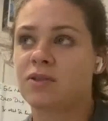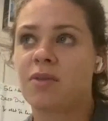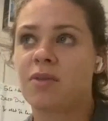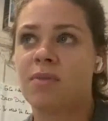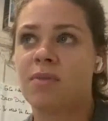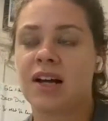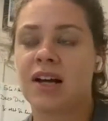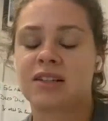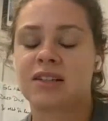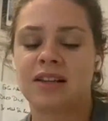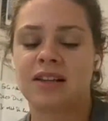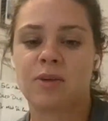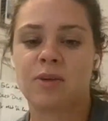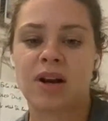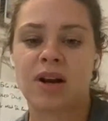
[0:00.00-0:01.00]
squad matches
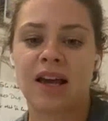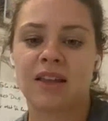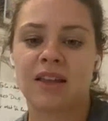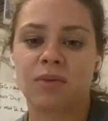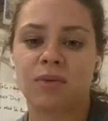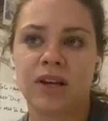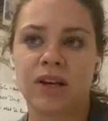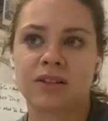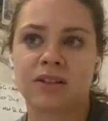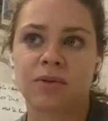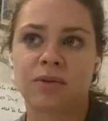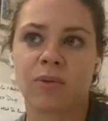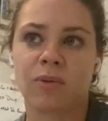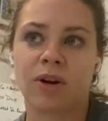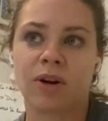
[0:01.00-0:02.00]
that you play, the
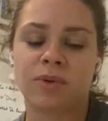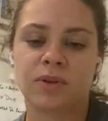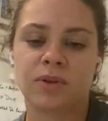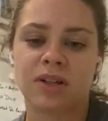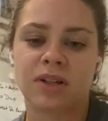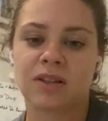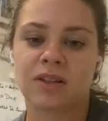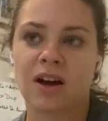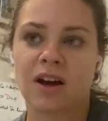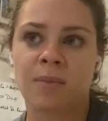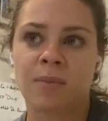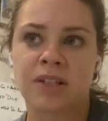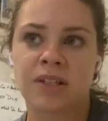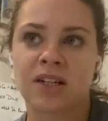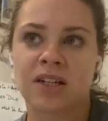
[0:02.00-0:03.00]
weeks coming up to it, the
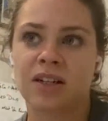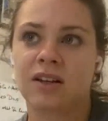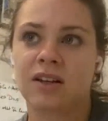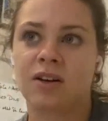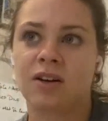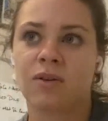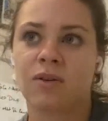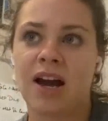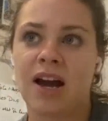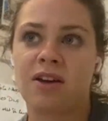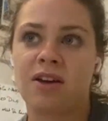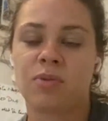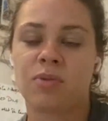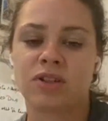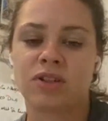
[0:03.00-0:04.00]
competition, how
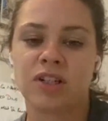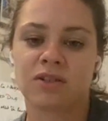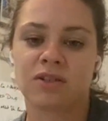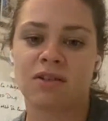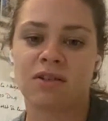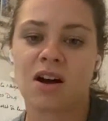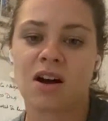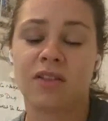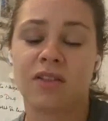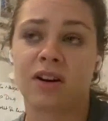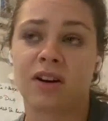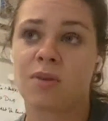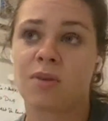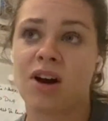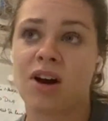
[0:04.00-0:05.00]
you push each other on,
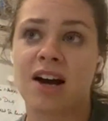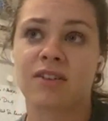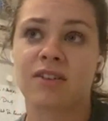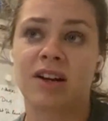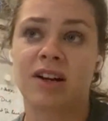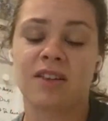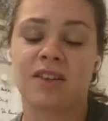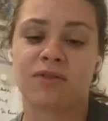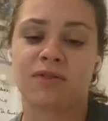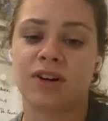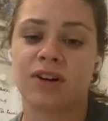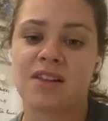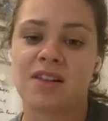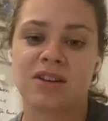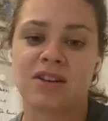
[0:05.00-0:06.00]
the camaraderie, the
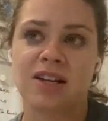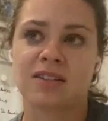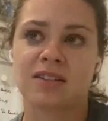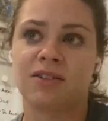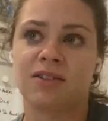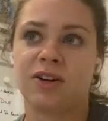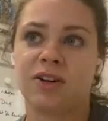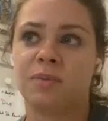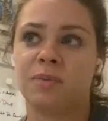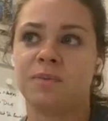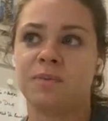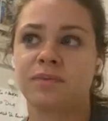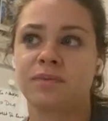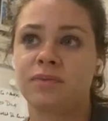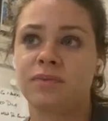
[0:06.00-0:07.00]
fun in the dressing room,
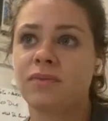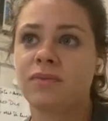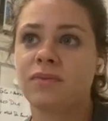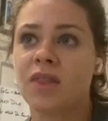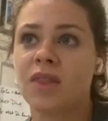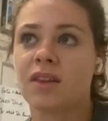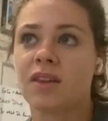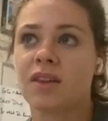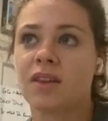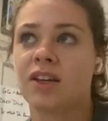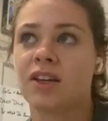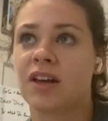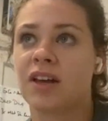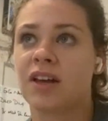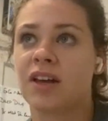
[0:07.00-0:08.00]

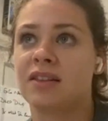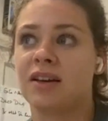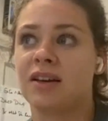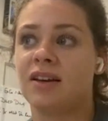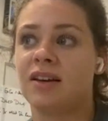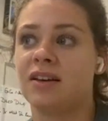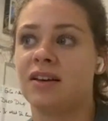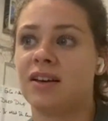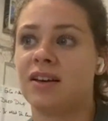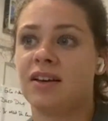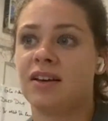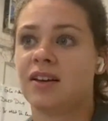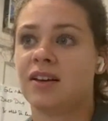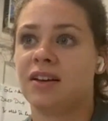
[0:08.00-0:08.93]
that